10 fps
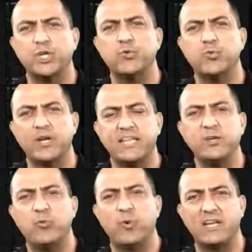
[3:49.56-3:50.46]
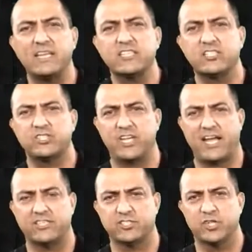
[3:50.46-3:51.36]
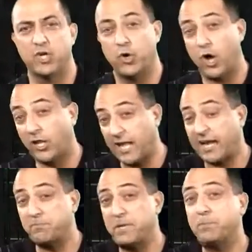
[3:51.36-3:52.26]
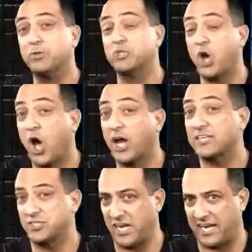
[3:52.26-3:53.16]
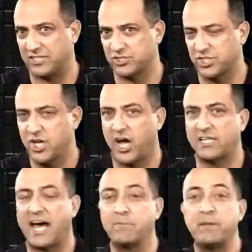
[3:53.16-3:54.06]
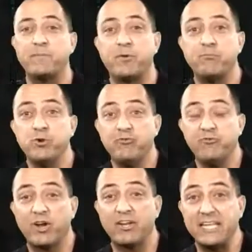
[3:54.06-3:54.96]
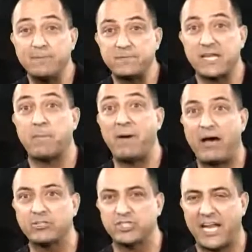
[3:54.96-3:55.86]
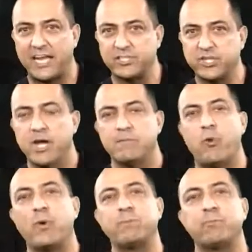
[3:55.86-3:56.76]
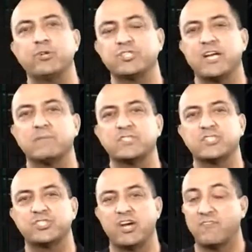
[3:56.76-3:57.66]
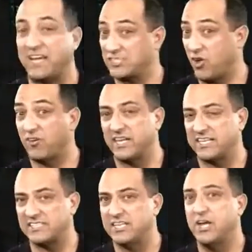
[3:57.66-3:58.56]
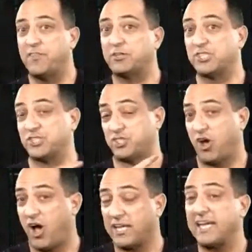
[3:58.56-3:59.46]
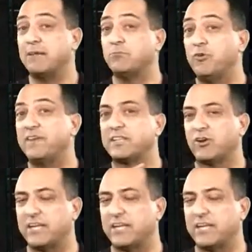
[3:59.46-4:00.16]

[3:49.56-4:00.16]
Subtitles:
you really willing to change? A lot of people talk change. A lot of people move their lips about change. But when push comes to shove, that's all it is. They're just talking and moving their